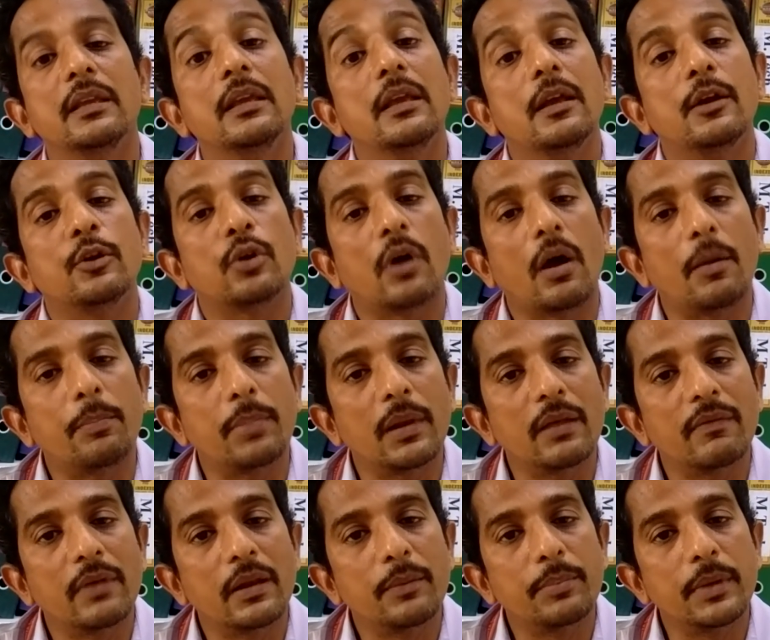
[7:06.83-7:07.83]
top level
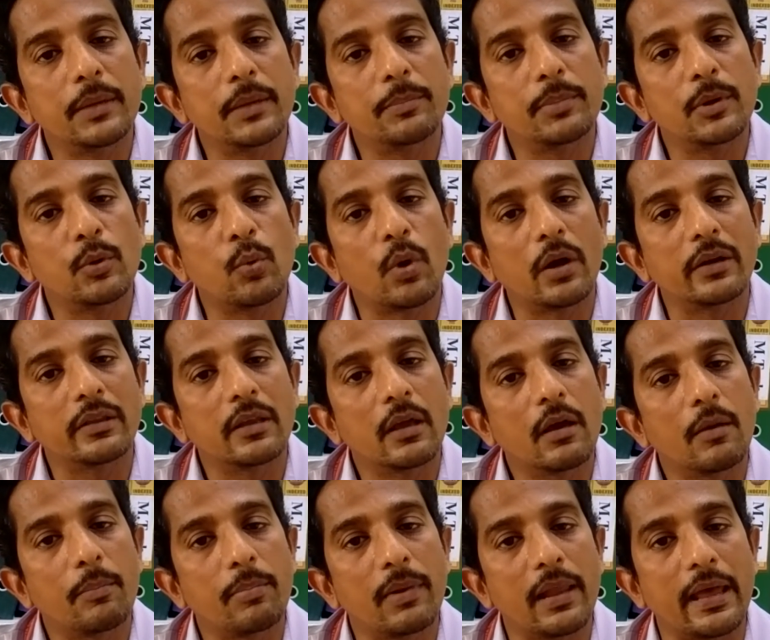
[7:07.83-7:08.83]
people what they have
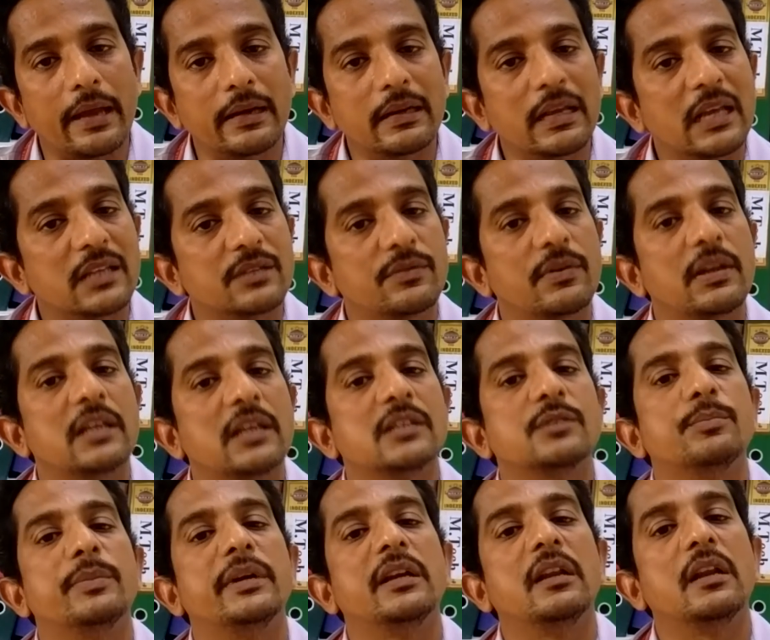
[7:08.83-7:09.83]
planned as well as
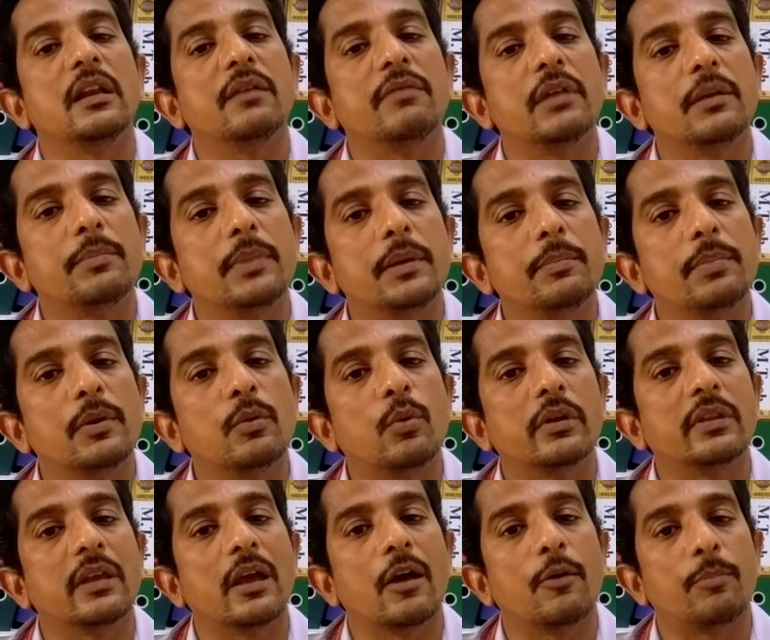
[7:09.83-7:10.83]
middle level people what they
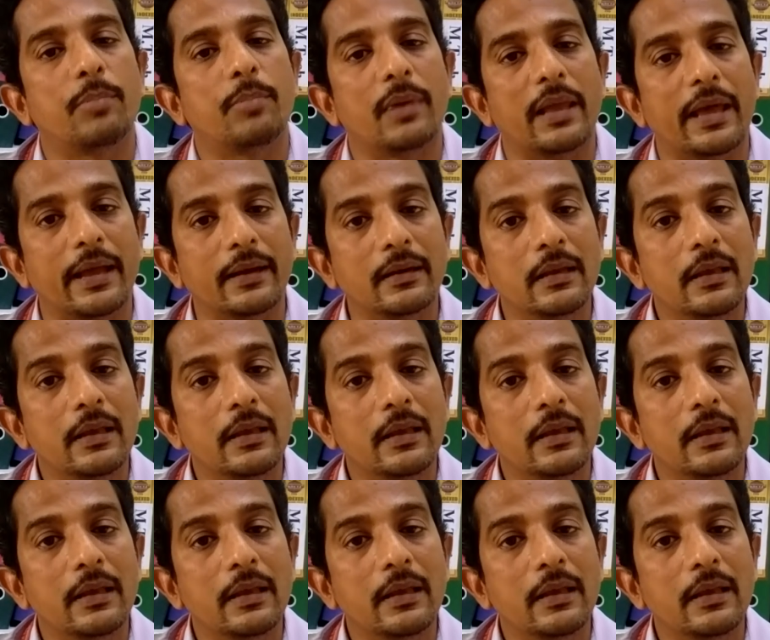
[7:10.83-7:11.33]
have planned